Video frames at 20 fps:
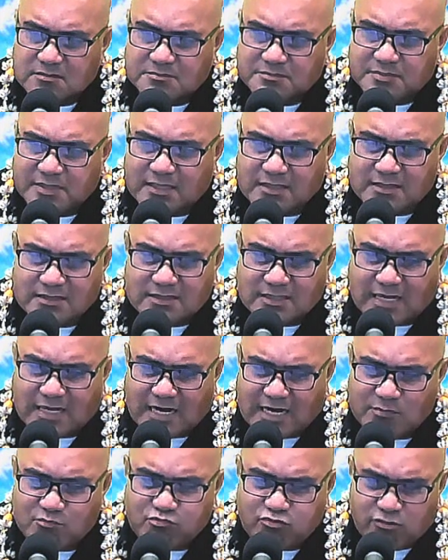But
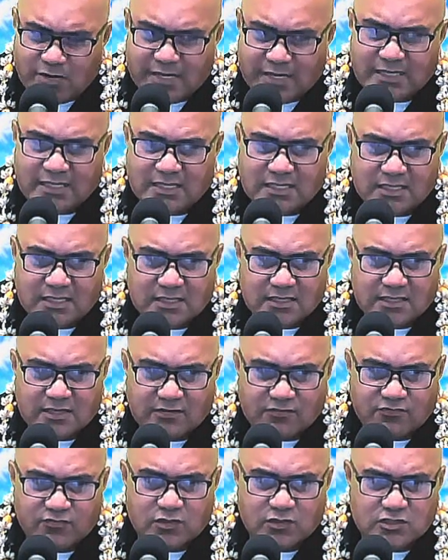I prayed
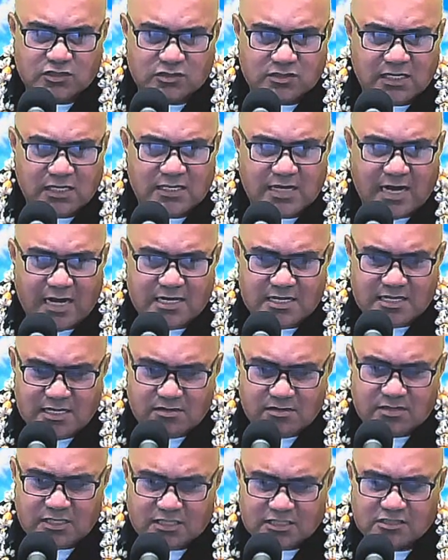for today. I
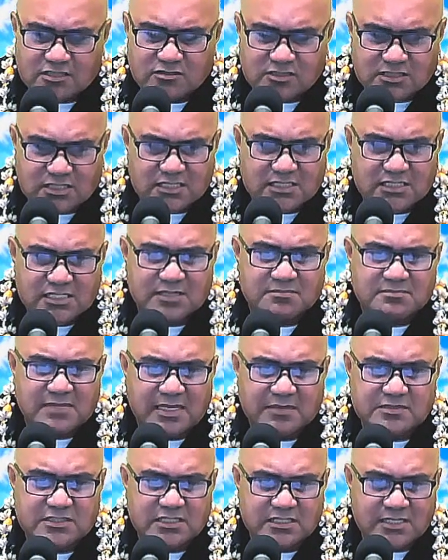knew this is going to come
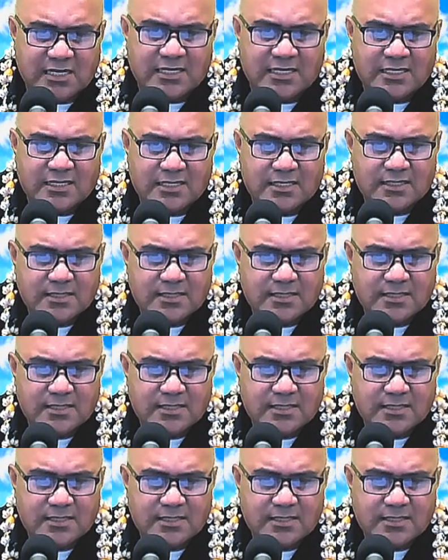up tonight.